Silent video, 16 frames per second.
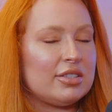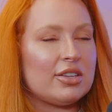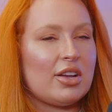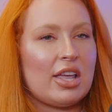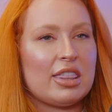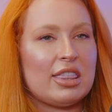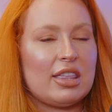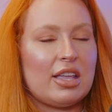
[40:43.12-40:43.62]

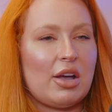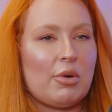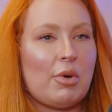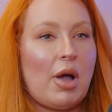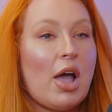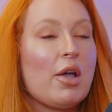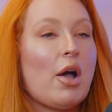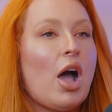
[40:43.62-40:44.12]

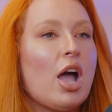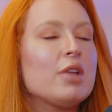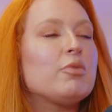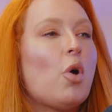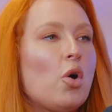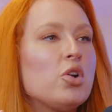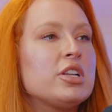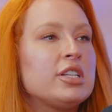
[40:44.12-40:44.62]
I
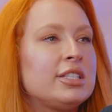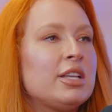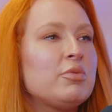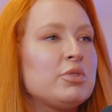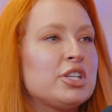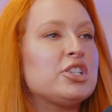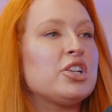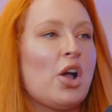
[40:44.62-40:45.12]
honestly
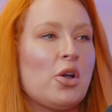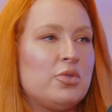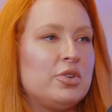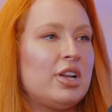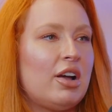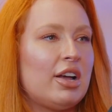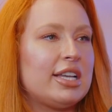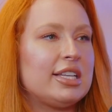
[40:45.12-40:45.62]
was so
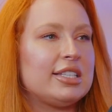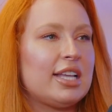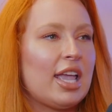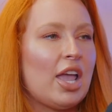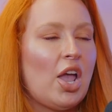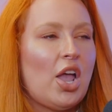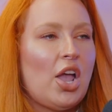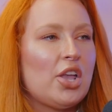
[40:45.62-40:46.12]
nice.
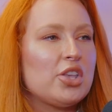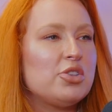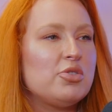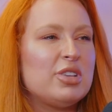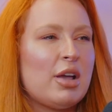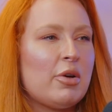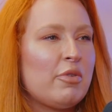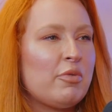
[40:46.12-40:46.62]
Say,
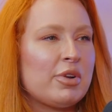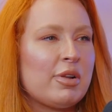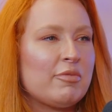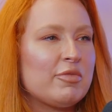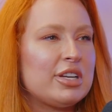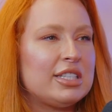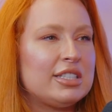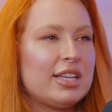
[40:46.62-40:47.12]
you tell everyone
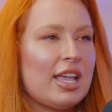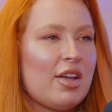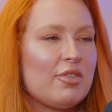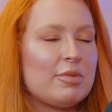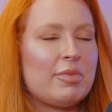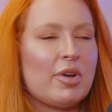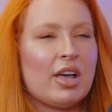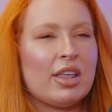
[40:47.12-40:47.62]
I'm really
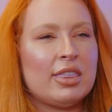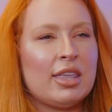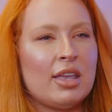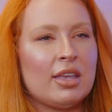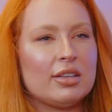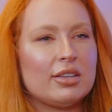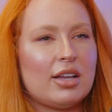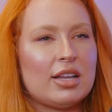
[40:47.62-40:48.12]
scary, but I
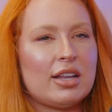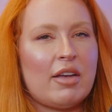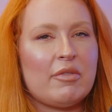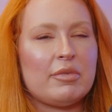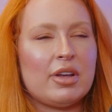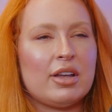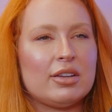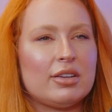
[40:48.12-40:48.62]
think I
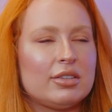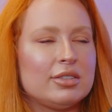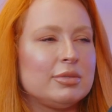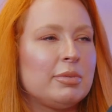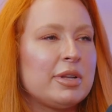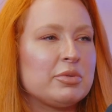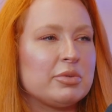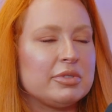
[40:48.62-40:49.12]
have. It
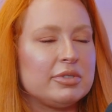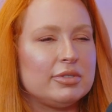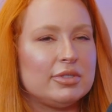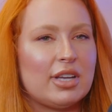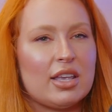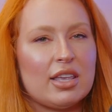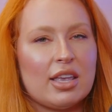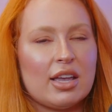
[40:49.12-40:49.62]
depends what
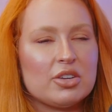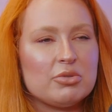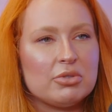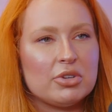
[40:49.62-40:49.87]
day you catch me.